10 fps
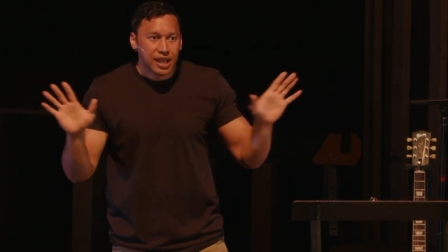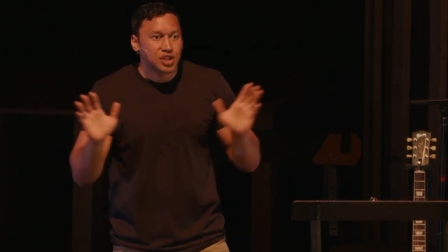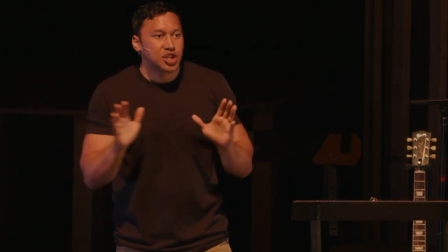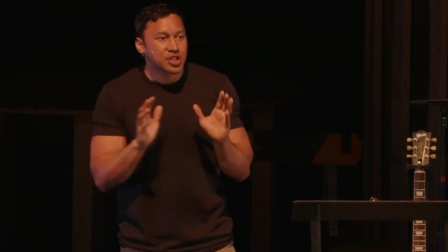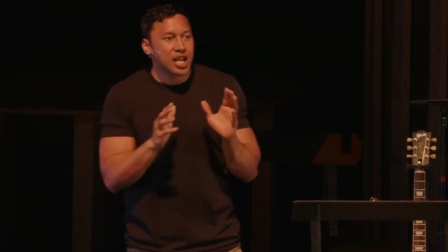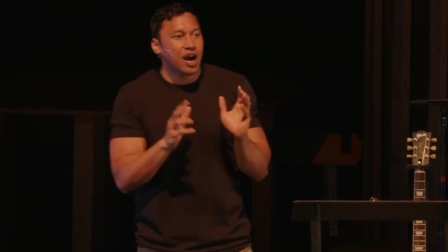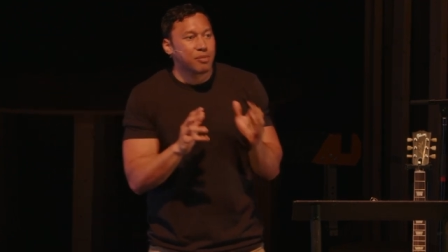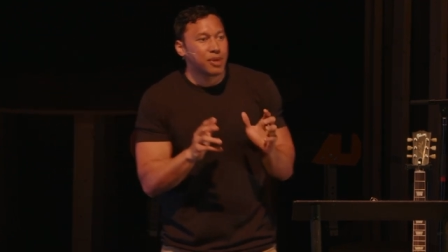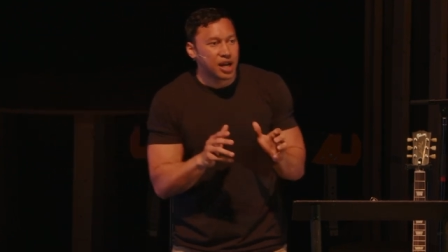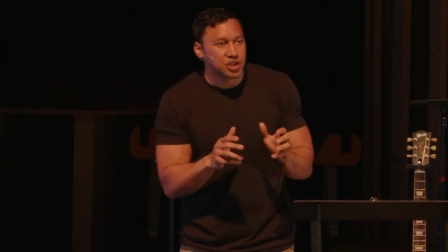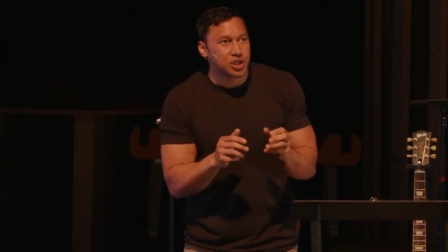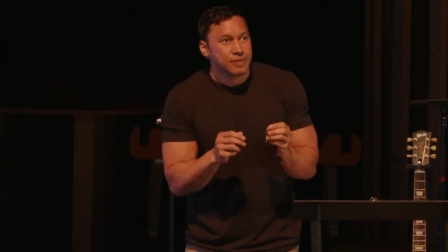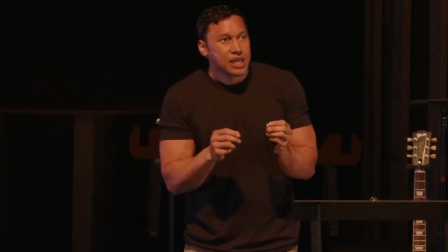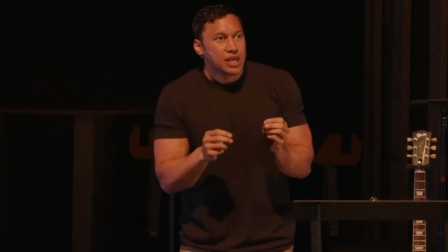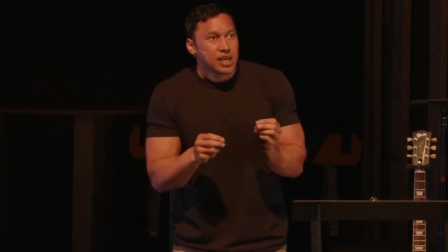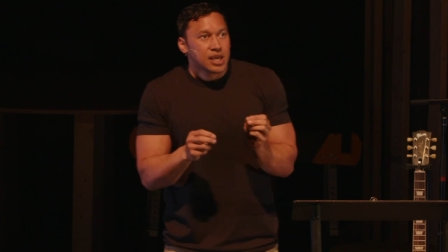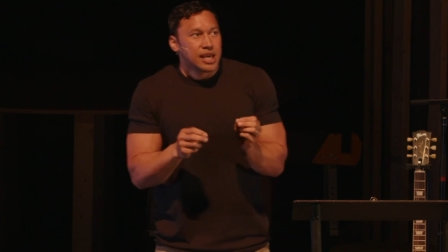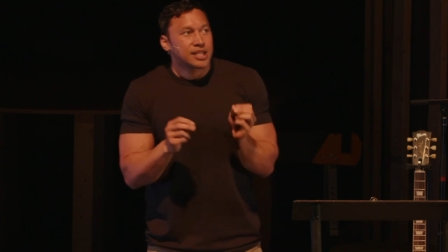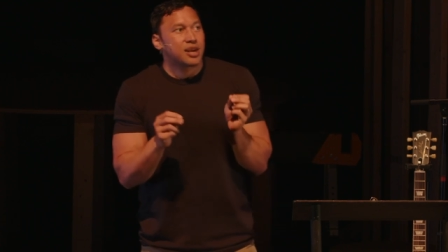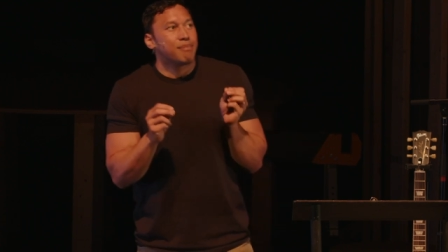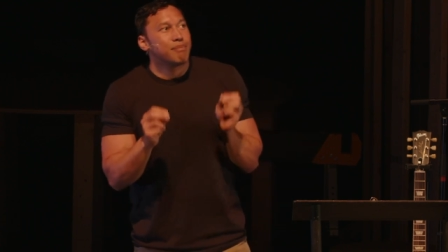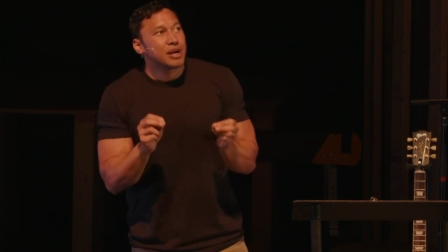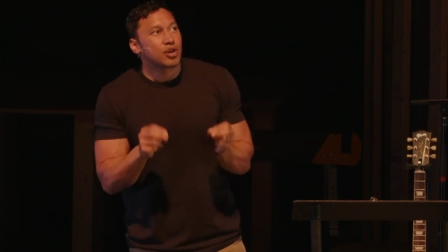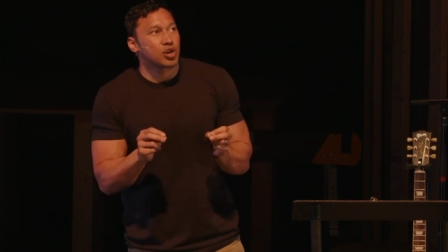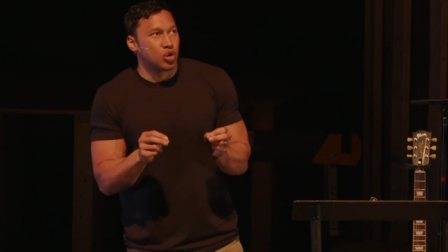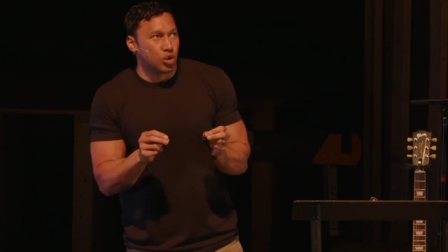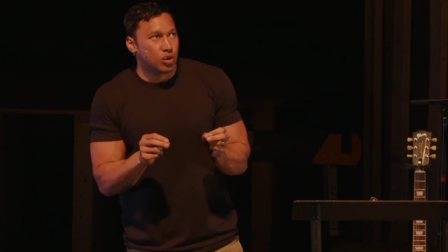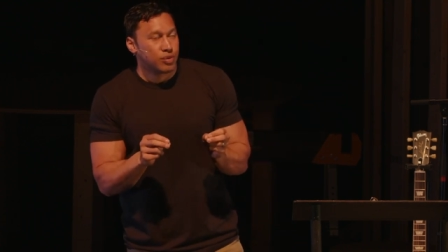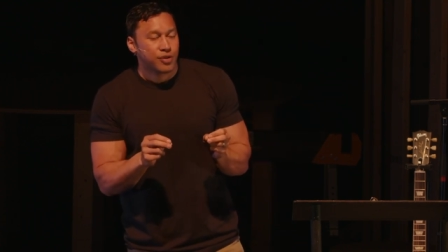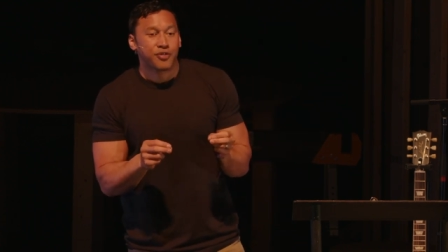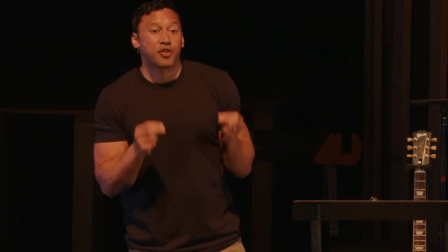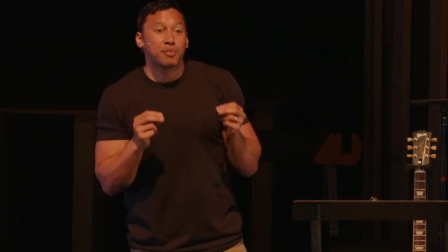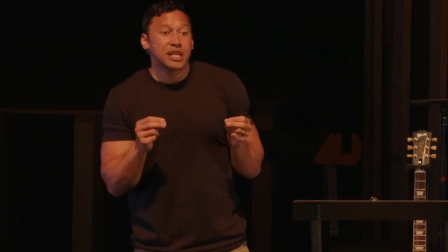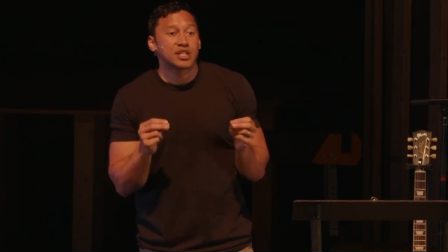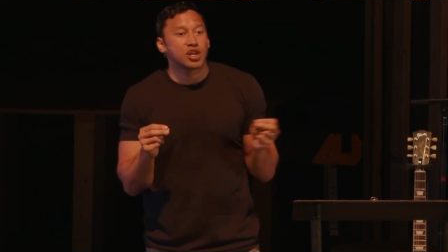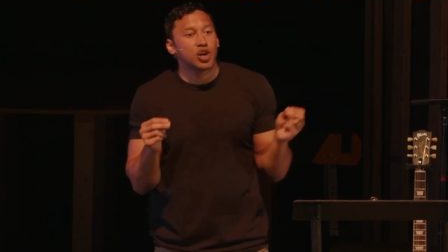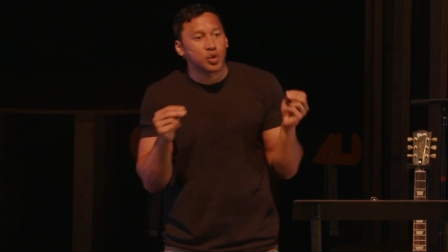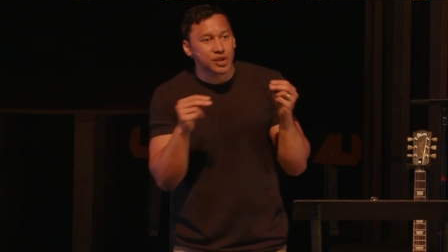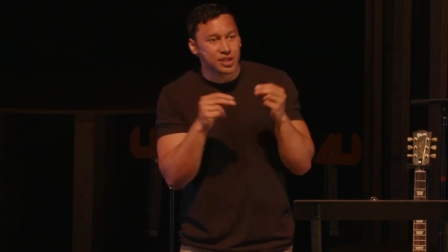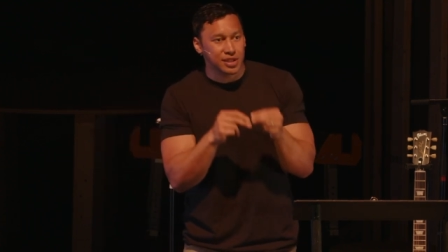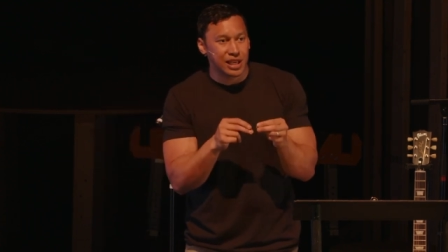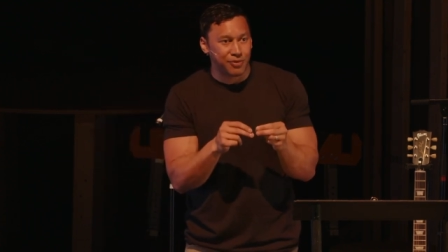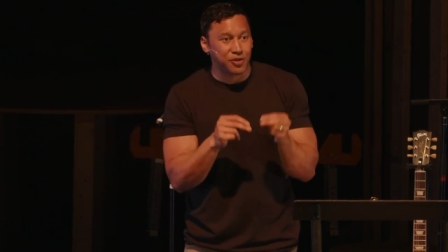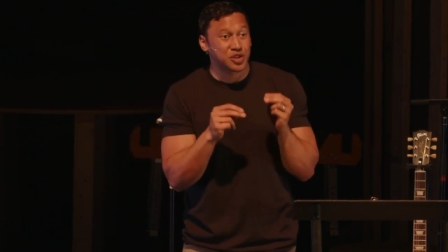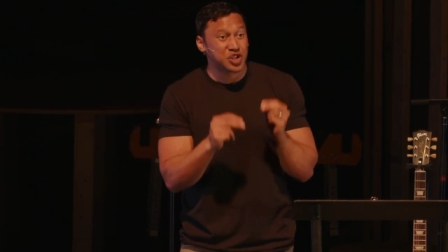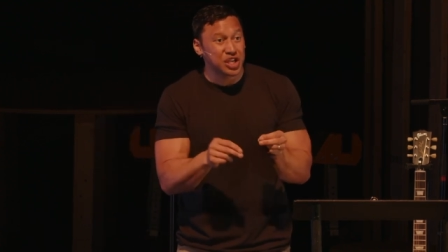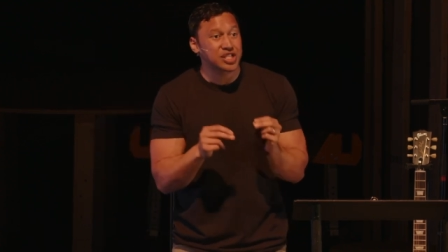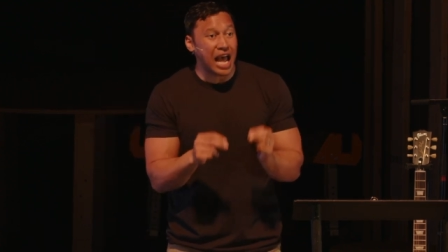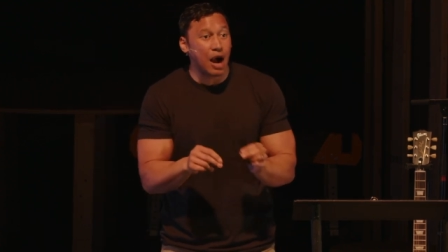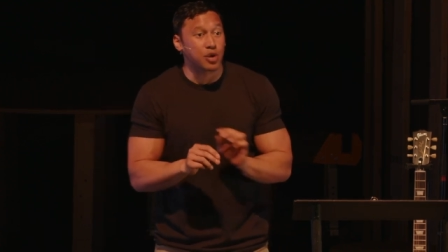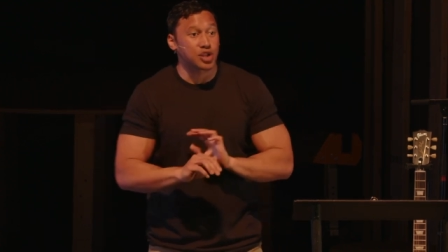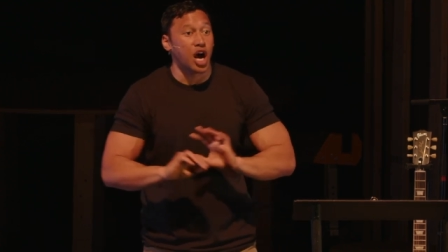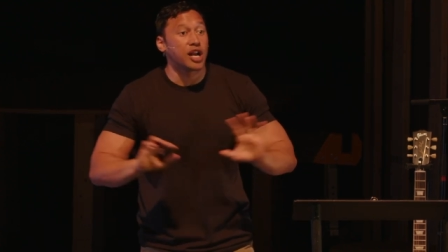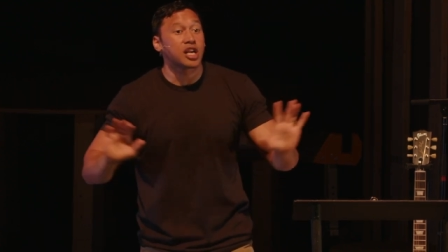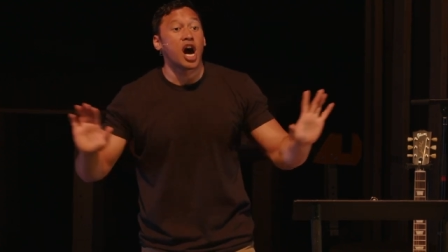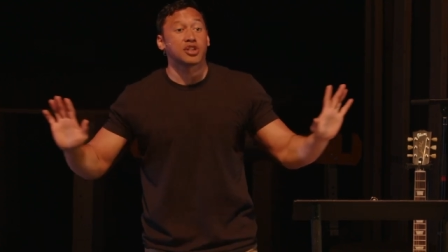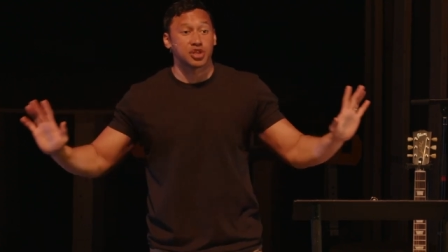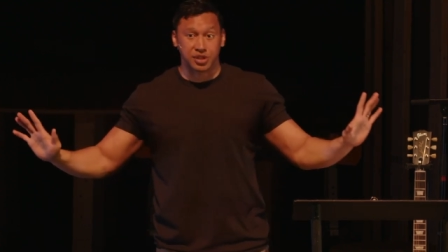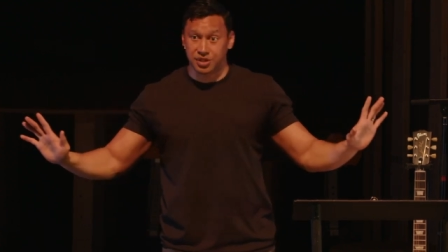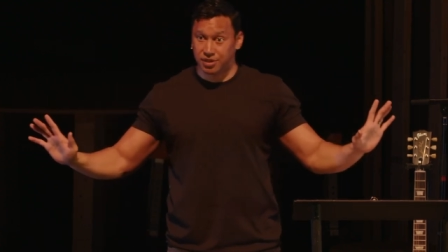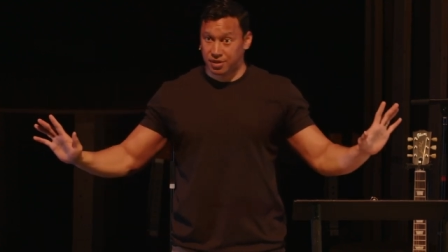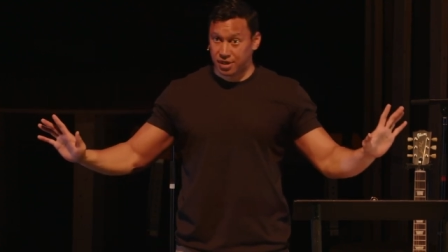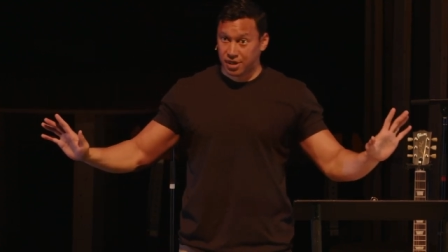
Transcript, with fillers: And just how much it's a miracle for me to go to sleep for six hours unconscious.